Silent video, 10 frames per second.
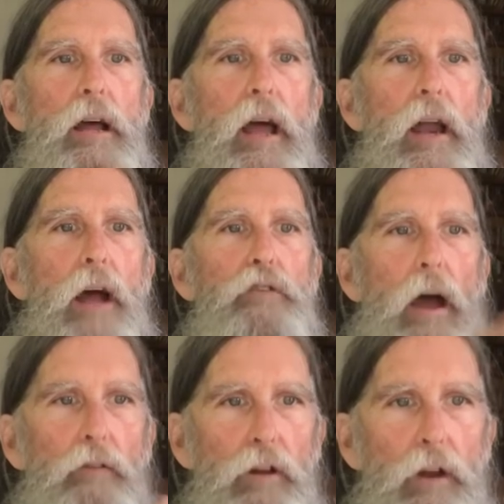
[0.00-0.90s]
And I
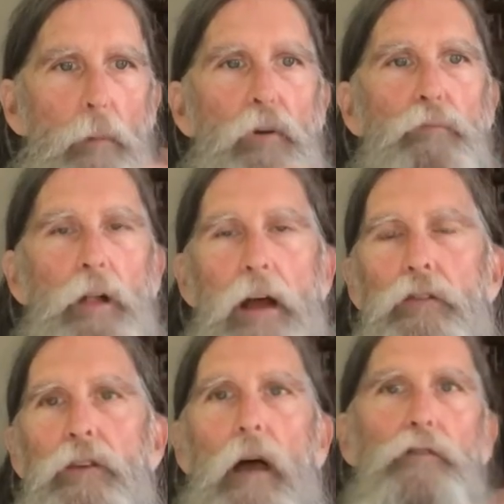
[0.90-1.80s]
traveled a number of
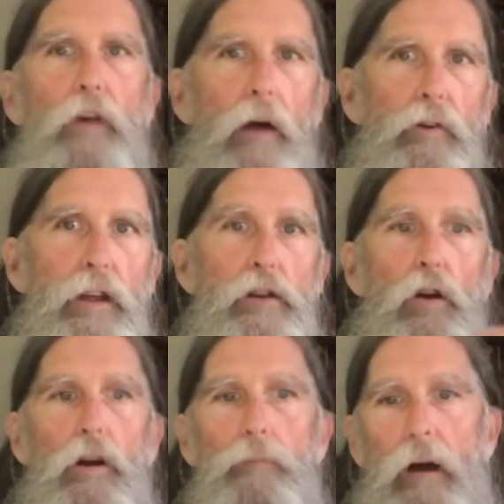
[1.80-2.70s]
places. I've traveled in
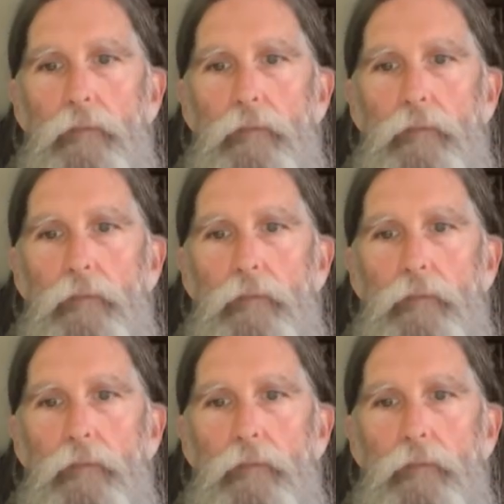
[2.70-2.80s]
Europe.